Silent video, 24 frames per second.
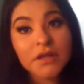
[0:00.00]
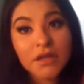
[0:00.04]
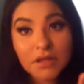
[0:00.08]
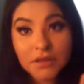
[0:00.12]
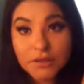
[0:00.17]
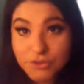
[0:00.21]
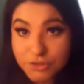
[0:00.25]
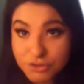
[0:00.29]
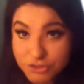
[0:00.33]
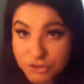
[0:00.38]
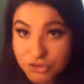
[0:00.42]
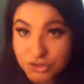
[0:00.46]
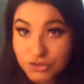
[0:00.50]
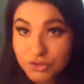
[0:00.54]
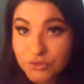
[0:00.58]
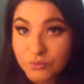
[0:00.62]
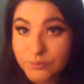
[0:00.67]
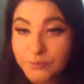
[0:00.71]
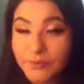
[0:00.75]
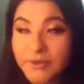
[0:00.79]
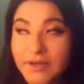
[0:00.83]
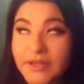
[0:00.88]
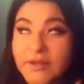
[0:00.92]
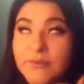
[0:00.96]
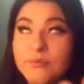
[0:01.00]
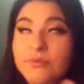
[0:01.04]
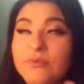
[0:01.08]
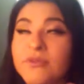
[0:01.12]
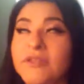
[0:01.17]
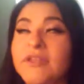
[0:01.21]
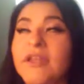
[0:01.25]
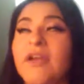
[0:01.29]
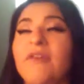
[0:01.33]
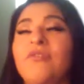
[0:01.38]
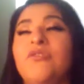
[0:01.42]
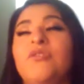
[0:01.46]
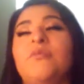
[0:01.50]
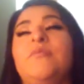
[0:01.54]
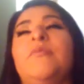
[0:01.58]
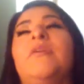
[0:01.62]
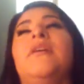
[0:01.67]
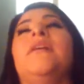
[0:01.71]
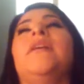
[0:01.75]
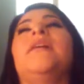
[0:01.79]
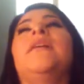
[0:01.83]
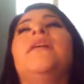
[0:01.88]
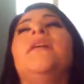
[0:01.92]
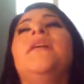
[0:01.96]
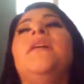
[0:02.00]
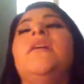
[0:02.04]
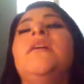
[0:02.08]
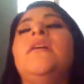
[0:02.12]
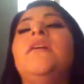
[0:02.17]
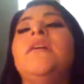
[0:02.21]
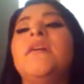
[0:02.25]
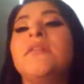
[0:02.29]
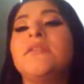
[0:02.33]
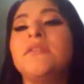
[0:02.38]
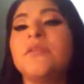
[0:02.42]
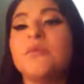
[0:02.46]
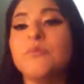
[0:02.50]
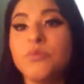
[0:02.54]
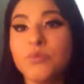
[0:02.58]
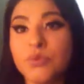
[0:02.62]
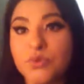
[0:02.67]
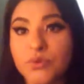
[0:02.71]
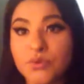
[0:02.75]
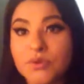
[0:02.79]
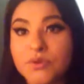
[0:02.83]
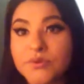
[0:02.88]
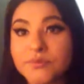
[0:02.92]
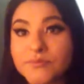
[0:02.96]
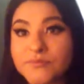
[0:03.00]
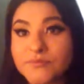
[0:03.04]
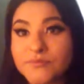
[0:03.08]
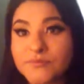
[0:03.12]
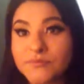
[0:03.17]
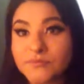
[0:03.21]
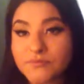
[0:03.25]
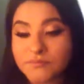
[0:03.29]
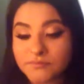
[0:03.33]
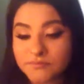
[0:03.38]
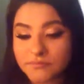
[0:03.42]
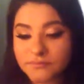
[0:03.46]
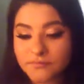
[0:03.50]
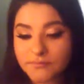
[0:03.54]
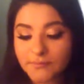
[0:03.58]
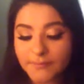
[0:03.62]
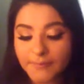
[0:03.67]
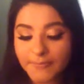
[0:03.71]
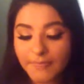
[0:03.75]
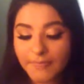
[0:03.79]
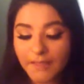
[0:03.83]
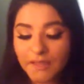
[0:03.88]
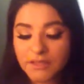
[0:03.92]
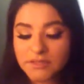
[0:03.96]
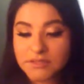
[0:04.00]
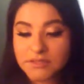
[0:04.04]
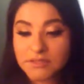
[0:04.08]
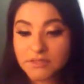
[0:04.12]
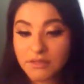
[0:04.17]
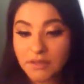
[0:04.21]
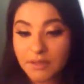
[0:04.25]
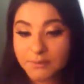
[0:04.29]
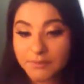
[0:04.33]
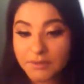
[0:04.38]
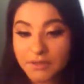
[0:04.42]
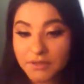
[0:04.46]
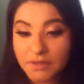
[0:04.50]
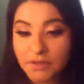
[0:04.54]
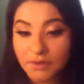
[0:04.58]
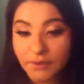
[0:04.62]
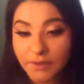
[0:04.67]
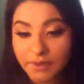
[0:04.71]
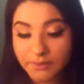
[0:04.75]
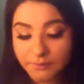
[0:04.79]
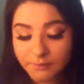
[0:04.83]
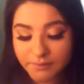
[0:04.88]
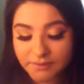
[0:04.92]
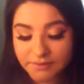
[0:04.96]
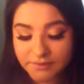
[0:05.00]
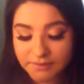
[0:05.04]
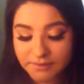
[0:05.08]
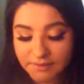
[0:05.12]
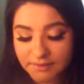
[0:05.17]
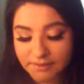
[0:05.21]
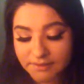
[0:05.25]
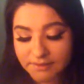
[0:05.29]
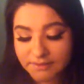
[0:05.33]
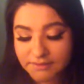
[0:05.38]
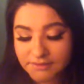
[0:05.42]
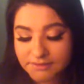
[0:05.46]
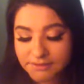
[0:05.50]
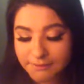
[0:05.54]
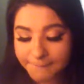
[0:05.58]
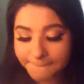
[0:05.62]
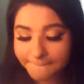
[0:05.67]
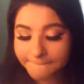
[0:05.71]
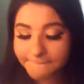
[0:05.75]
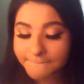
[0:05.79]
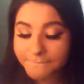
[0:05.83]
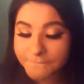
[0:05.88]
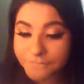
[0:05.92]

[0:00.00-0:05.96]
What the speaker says: color too, but I really have to be like in the mood. So I'm gonna go in with this.